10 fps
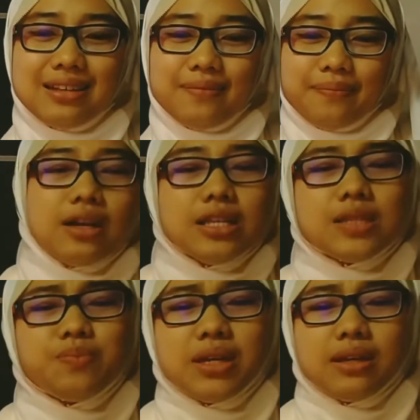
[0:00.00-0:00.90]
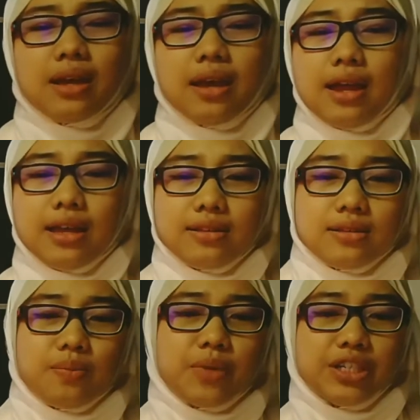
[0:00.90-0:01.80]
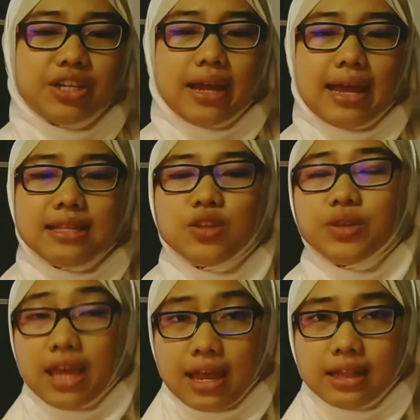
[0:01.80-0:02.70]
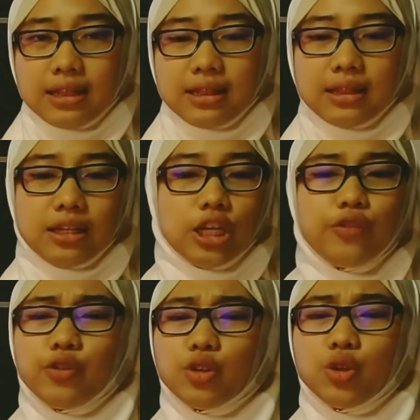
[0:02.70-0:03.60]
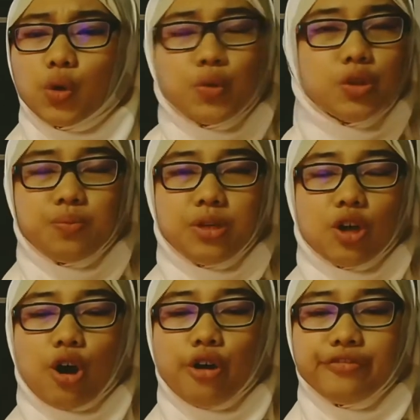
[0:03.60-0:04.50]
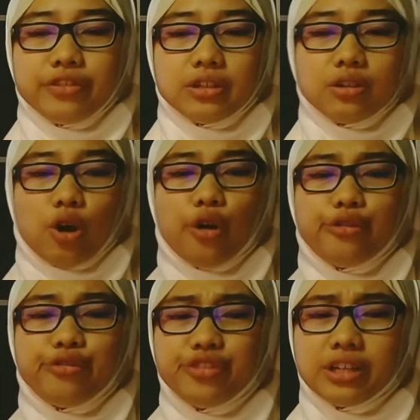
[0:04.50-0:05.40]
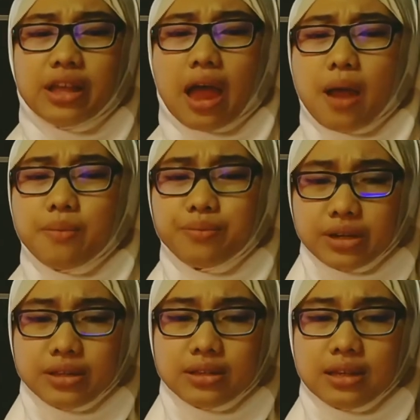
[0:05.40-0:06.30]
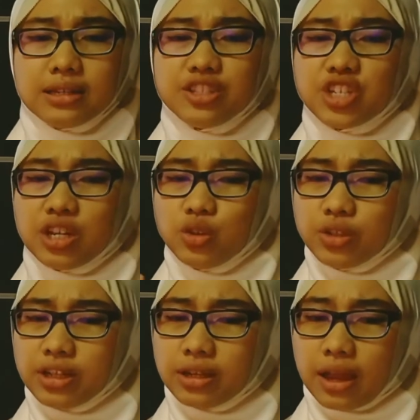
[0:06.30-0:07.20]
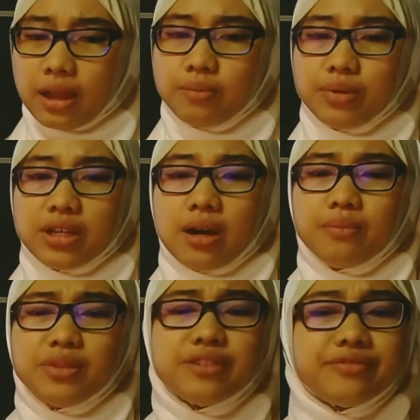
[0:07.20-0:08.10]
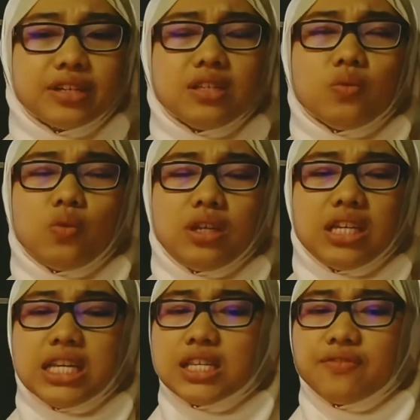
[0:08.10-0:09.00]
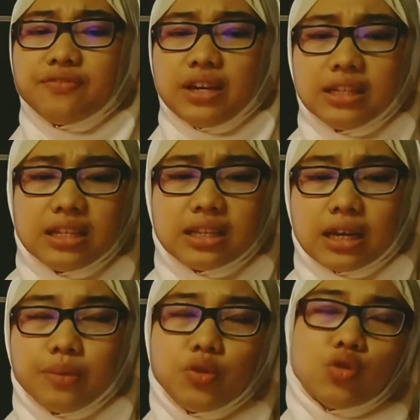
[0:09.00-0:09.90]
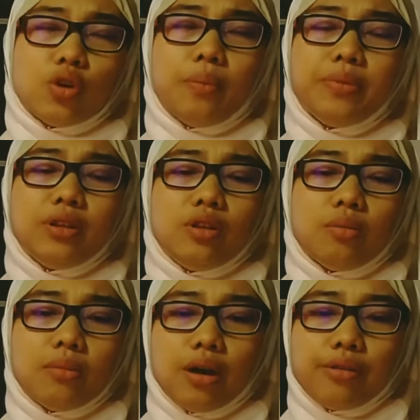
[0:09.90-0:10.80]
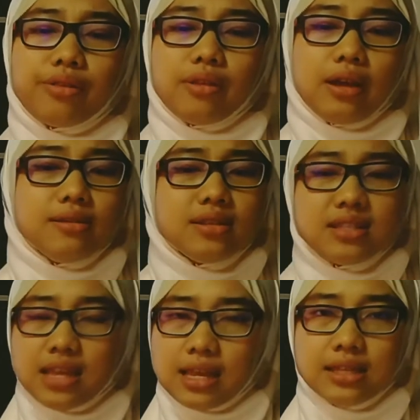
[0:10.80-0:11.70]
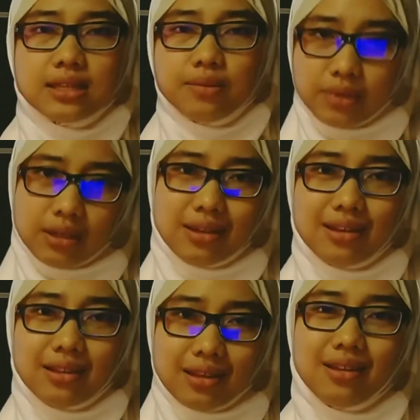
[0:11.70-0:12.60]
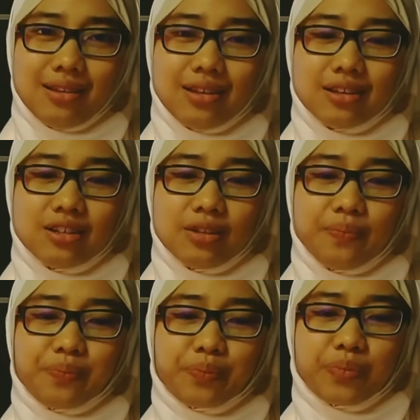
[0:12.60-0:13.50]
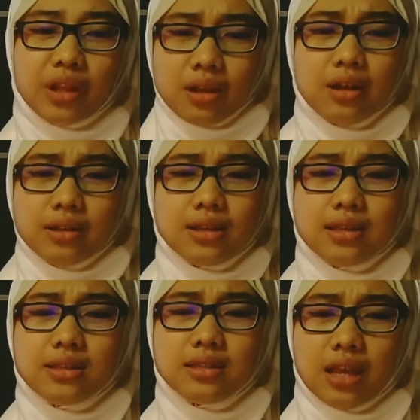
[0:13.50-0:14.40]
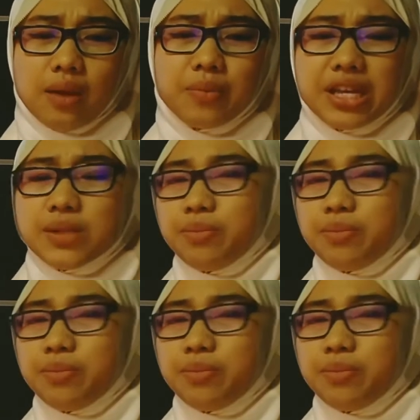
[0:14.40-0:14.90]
Speak as much as you can. If you don't speak often or feel embarrassed, then you can become nervous when it's finally time to open your mouth and say something in English. This is same as playing